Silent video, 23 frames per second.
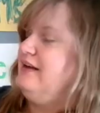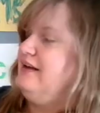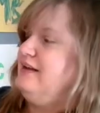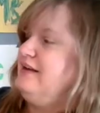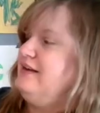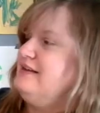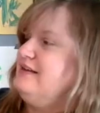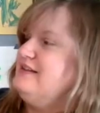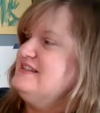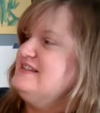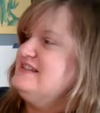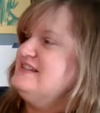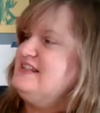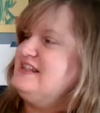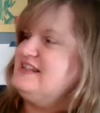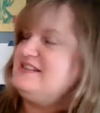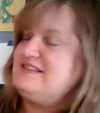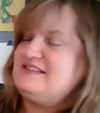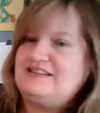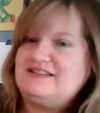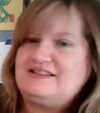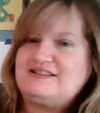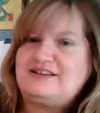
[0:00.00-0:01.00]

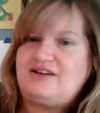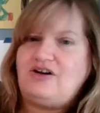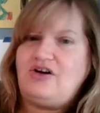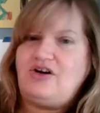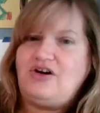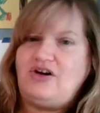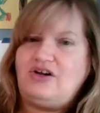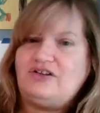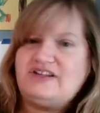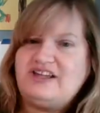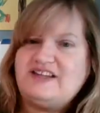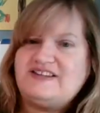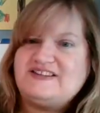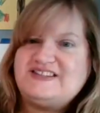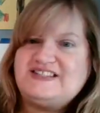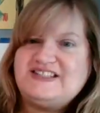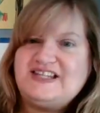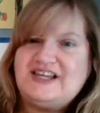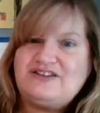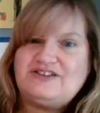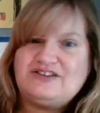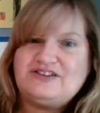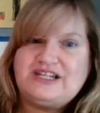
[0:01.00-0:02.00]
This is called
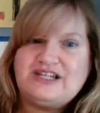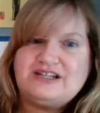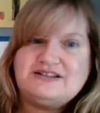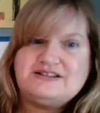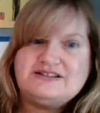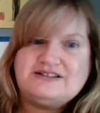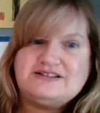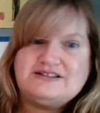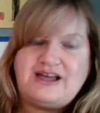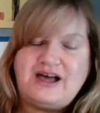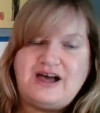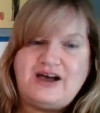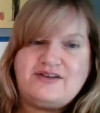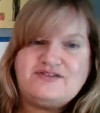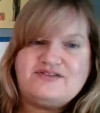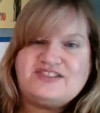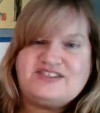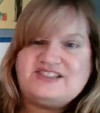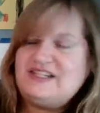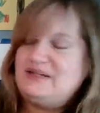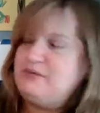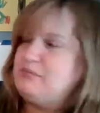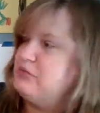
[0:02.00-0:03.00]
zillions of
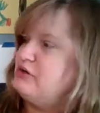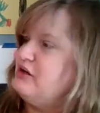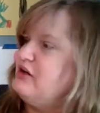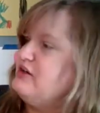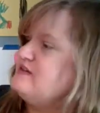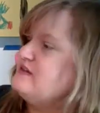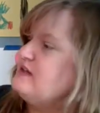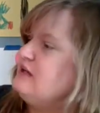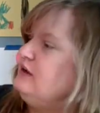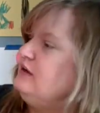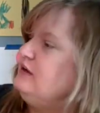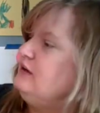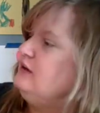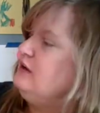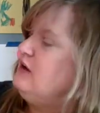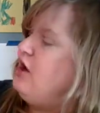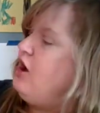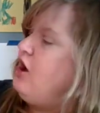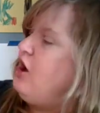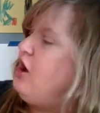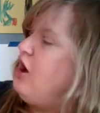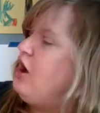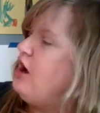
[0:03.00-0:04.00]
zebras.
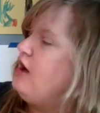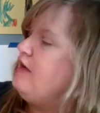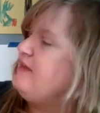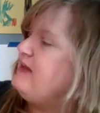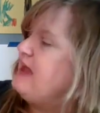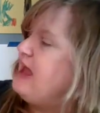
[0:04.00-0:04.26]
On the